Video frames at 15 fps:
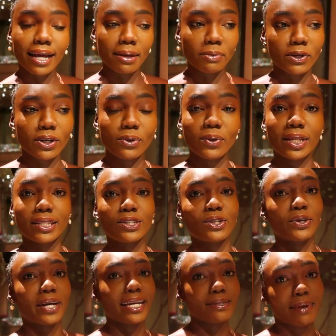I'm gonna quickly show
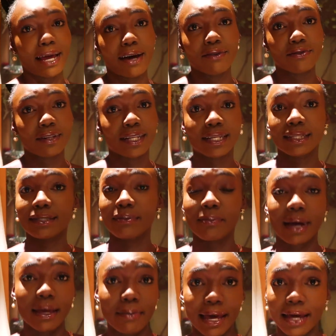you guys my outfit because
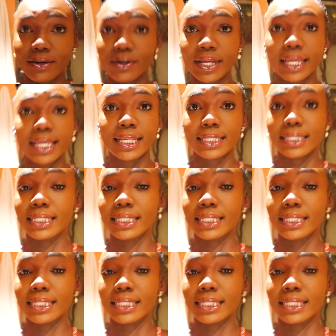my battery is